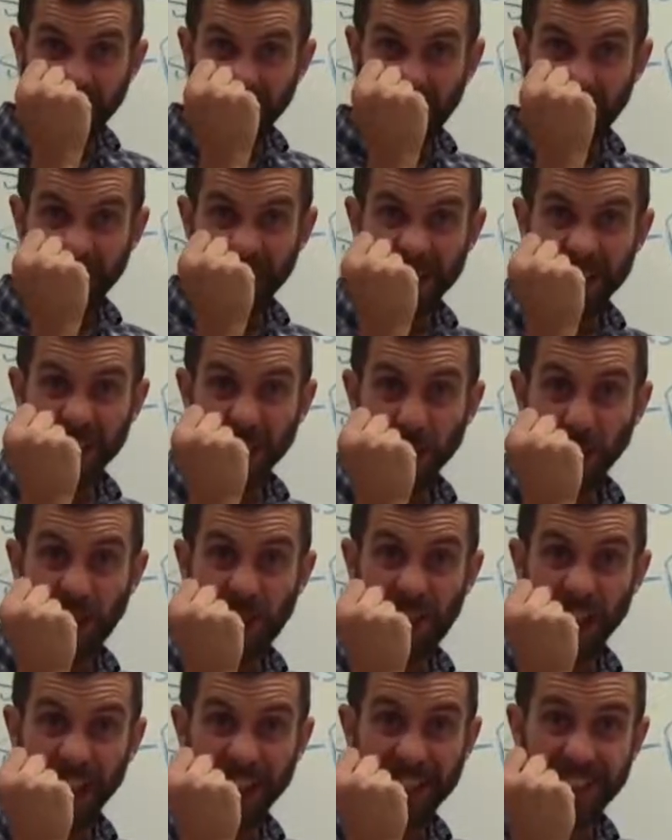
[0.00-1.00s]
fingers into
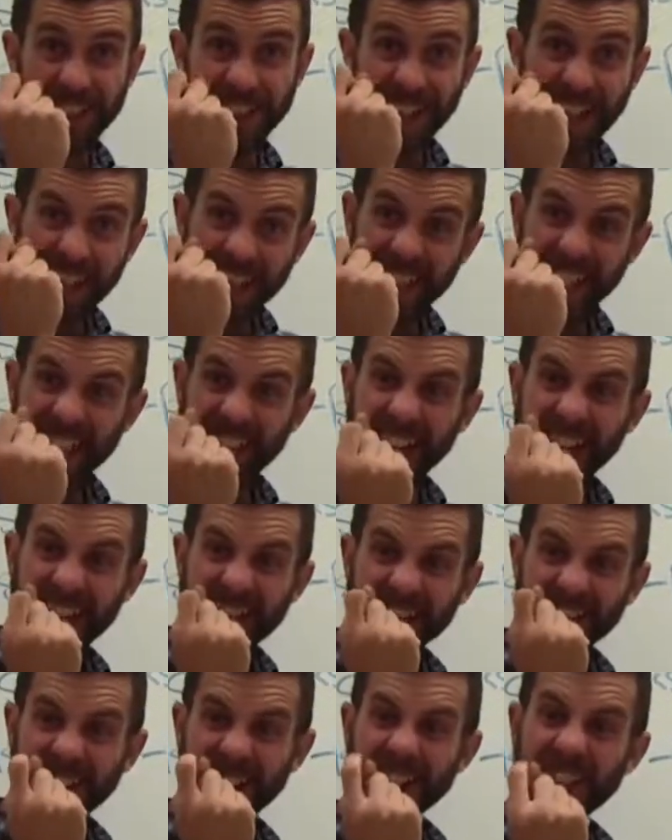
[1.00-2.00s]
a fist and then get
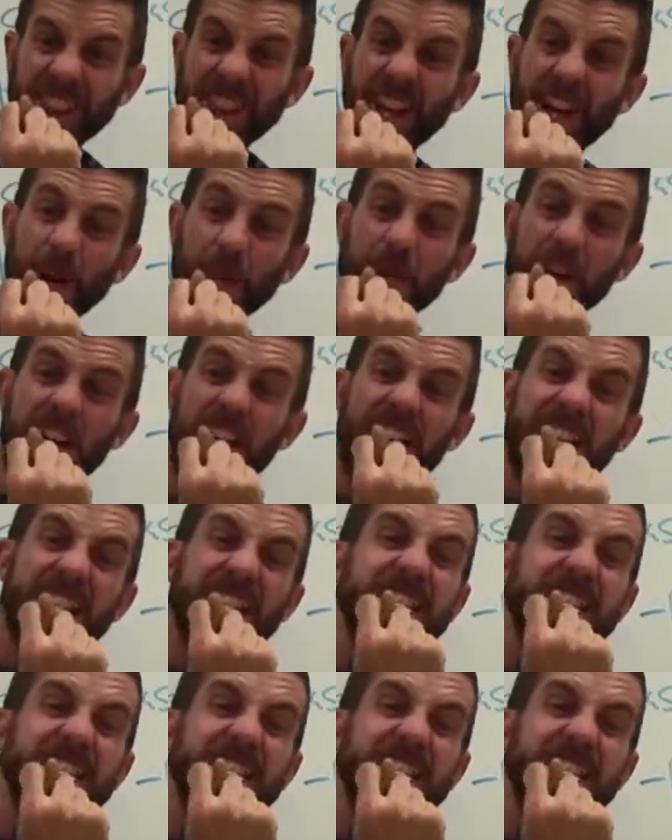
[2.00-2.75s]
your little thumb